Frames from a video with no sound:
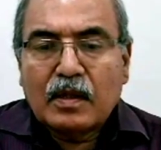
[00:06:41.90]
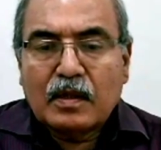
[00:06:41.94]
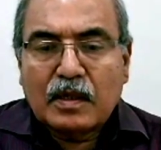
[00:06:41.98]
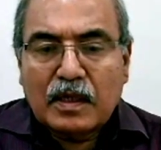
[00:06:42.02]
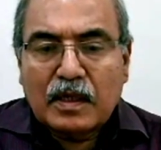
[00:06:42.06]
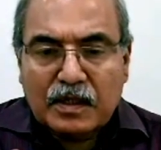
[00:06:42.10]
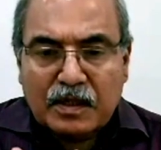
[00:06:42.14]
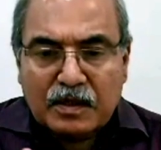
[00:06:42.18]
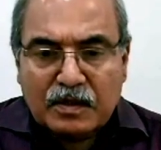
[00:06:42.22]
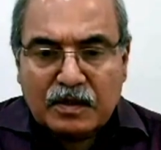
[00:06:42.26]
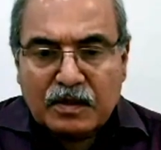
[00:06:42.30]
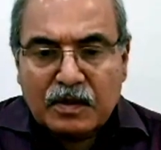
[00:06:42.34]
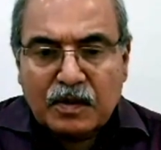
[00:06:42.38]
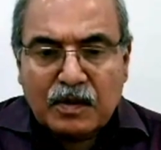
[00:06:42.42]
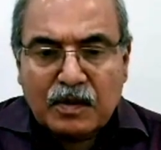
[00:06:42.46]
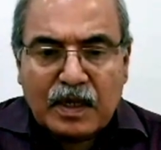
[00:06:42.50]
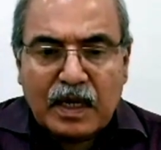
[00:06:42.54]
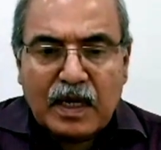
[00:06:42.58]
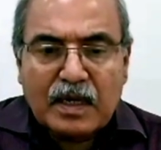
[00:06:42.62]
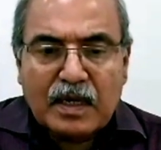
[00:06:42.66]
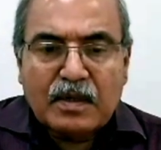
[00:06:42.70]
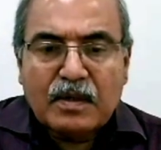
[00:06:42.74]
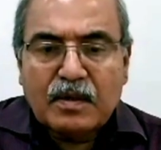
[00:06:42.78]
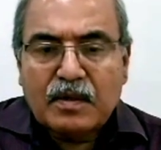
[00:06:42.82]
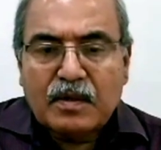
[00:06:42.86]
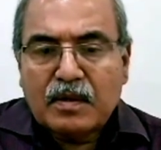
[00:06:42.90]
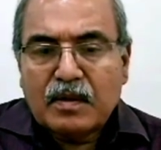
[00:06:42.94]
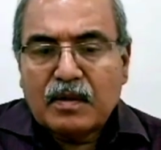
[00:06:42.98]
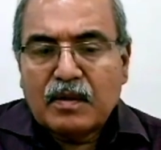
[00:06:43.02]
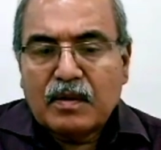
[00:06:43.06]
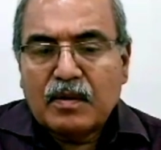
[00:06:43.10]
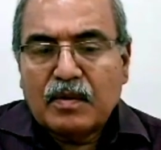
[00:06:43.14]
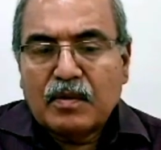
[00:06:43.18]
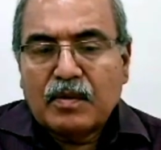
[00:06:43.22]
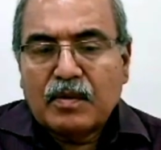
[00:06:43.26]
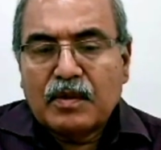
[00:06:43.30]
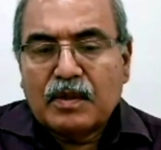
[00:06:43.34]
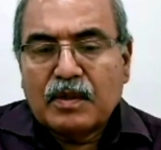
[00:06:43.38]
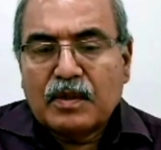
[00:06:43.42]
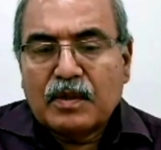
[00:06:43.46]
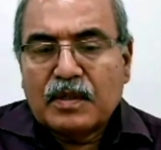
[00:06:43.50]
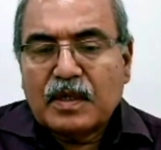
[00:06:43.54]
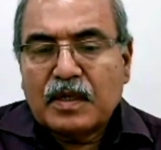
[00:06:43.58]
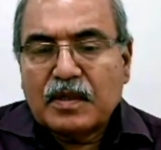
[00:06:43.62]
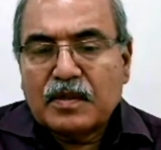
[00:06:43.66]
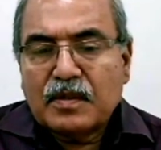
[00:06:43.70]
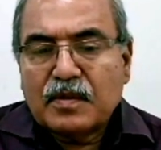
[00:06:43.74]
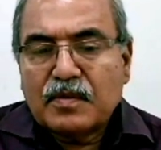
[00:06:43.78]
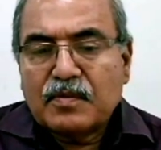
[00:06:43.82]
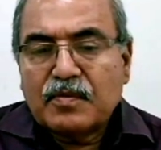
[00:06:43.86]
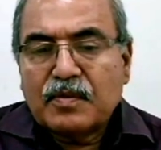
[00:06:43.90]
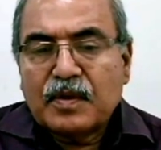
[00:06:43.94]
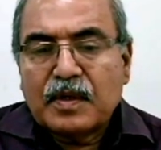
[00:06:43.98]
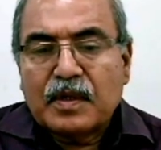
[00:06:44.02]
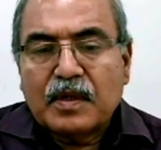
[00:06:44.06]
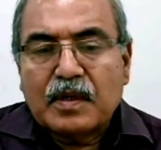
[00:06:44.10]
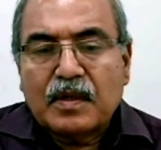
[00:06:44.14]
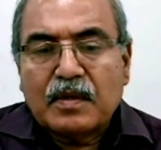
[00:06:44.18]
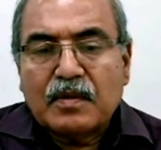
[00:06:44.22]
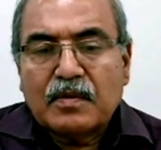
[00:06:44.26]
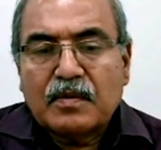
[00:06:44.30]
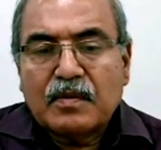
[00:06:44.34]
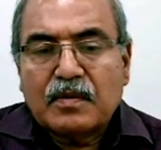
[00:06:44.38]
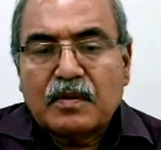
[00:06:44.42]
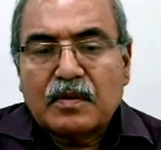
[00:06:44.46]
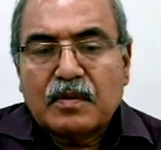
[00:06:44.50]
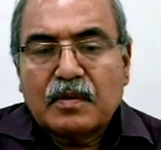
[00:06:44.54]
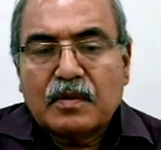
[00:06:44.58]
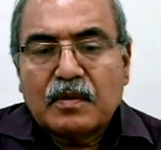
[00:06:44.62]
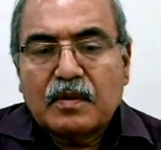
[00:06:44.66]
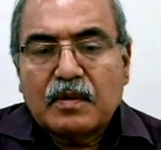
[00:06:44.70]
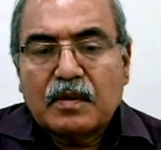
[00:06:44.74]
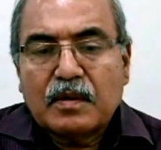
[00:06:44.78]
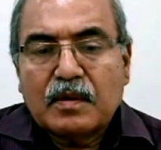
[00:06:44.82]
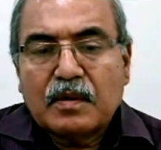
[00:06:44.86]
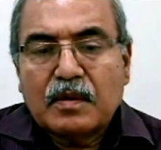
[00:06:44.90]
Now let us look at Odisha's figures.